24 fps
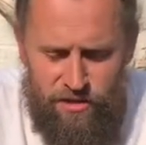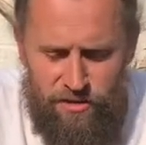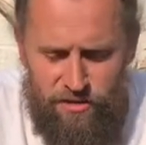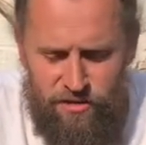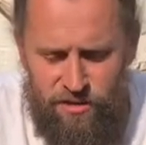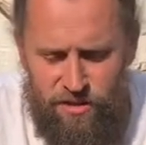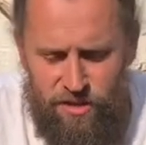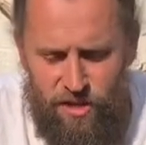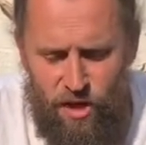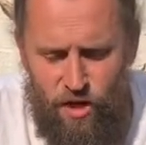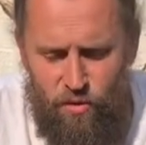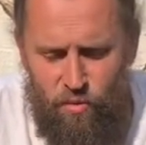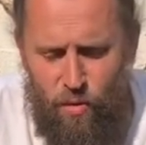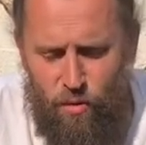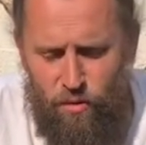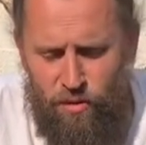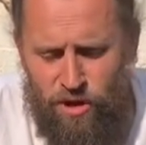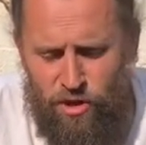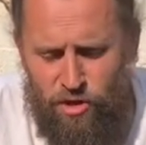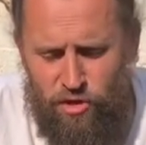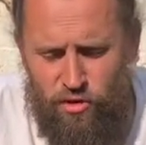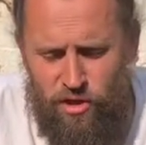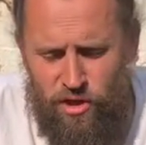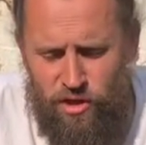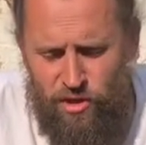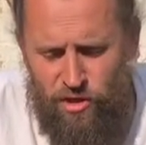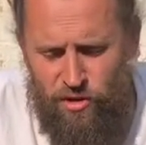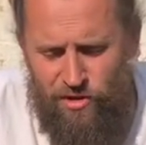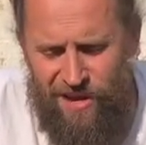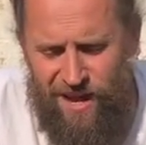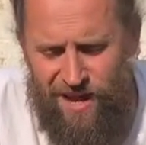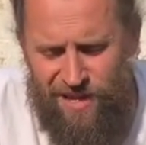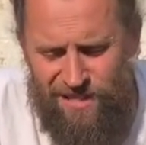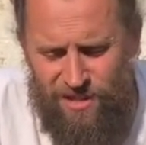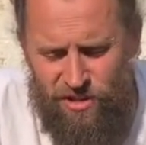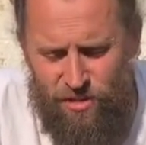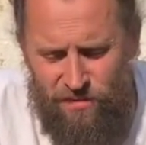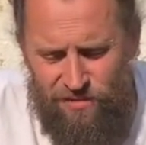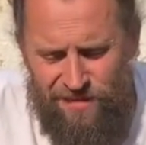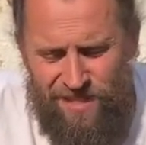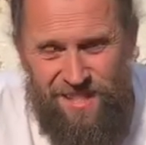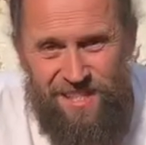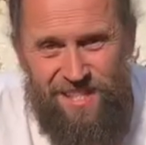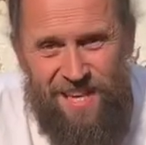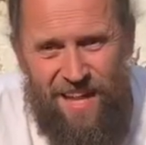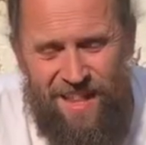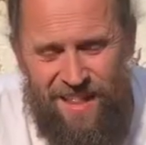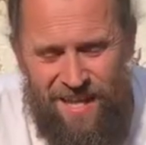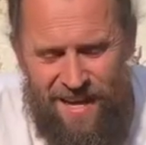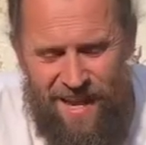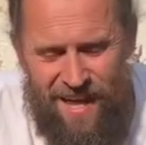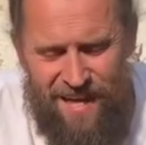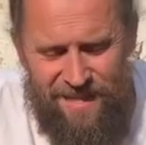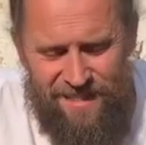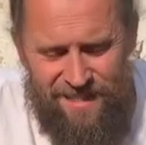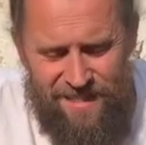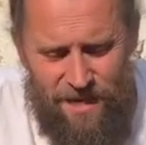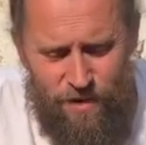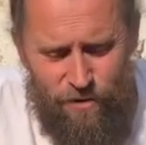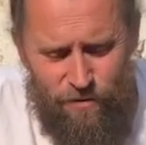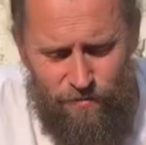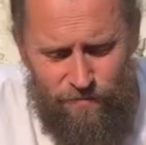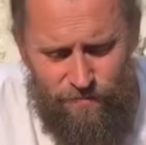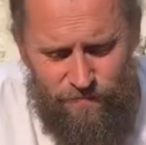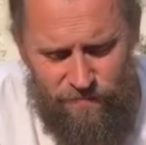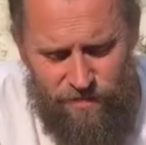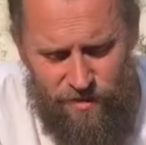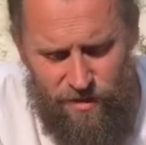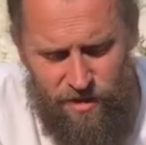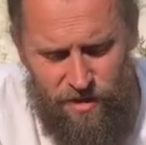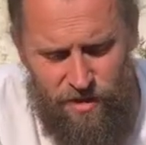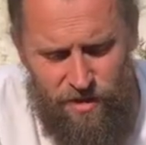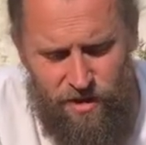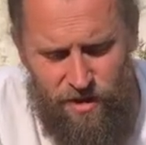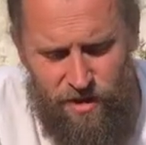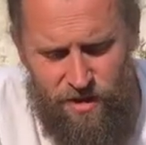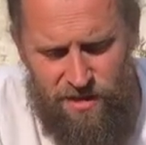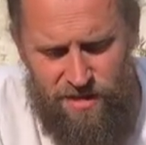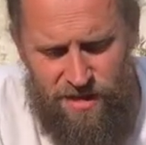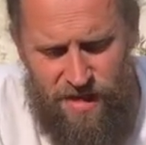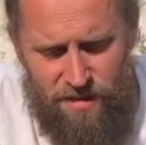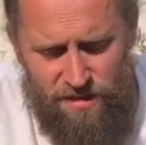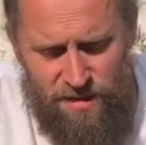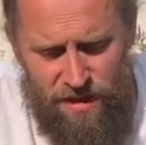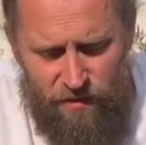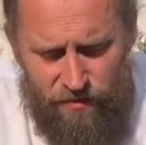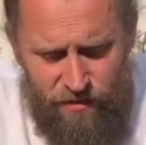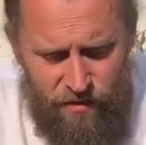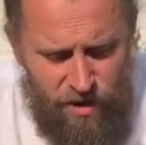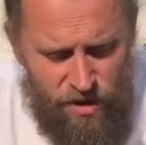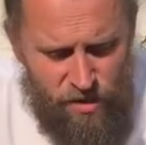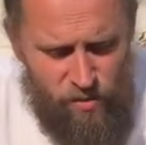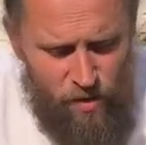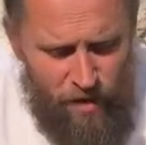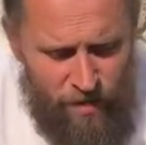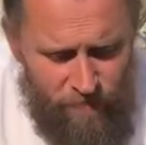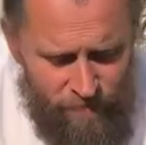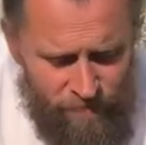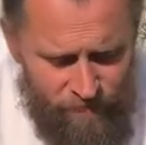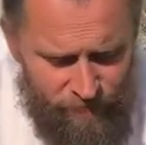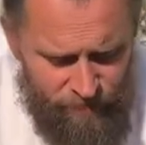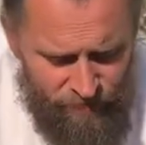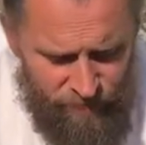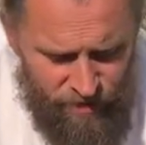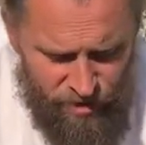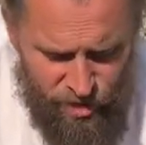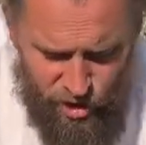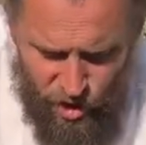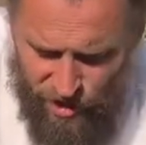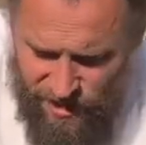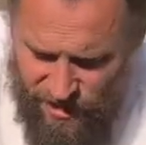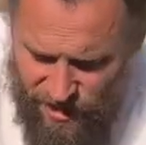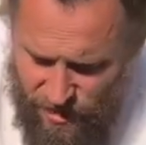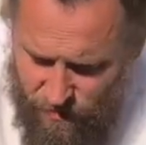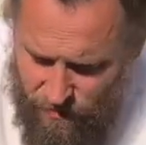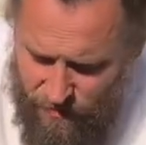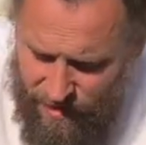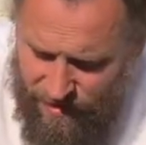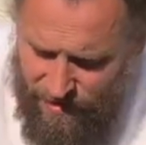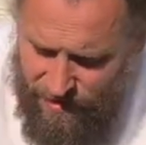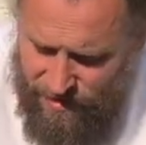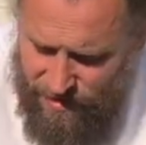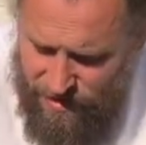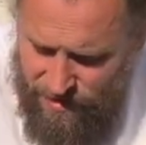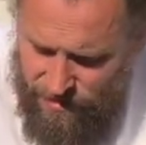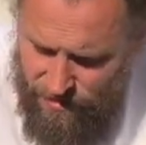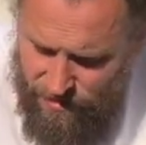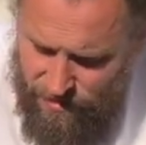So what we're going to try and do next is obviously take the letters out. So that was our first one, just cement.